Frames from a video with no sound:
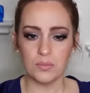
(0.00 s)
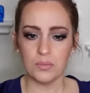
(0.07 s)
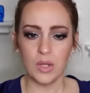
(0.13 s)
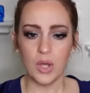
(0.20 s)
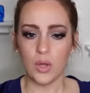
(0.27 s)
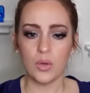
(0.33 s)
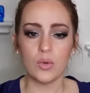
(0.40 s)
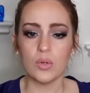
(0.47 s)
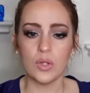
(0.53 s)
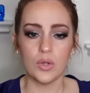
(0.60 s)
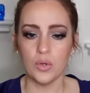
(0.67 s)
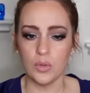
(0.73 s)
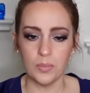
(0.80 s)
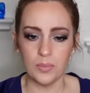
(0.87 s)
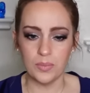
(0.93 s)
hula
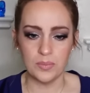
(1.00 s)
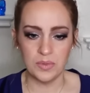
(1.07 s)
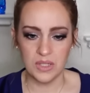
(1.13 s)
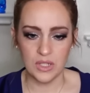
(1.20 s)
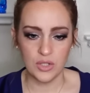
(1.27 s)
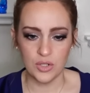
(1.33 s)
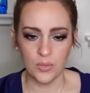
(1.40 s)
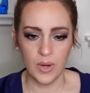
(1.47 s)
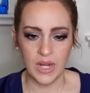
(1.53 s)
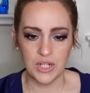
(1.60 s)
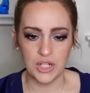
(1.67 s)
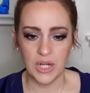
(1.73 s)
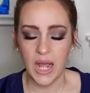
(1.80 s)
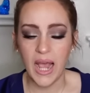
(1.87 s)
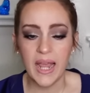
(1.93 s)
hoop
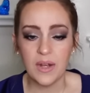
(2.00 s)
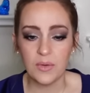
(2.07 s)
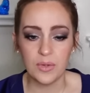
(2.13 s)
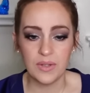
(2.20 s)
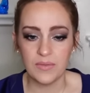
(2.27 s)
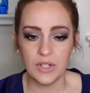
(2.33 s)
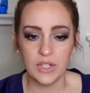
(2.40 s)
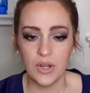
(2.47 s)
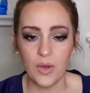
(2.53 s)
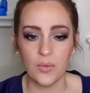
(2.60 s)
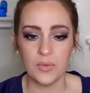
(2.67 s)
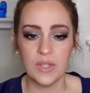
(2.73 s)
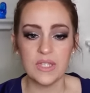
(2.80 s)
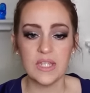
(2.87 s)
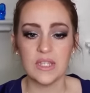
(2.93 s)
situation. I don't even know.
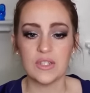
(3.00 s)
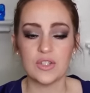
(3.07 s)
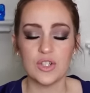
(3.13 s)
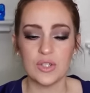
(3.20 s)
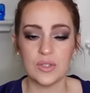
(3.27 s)
This is just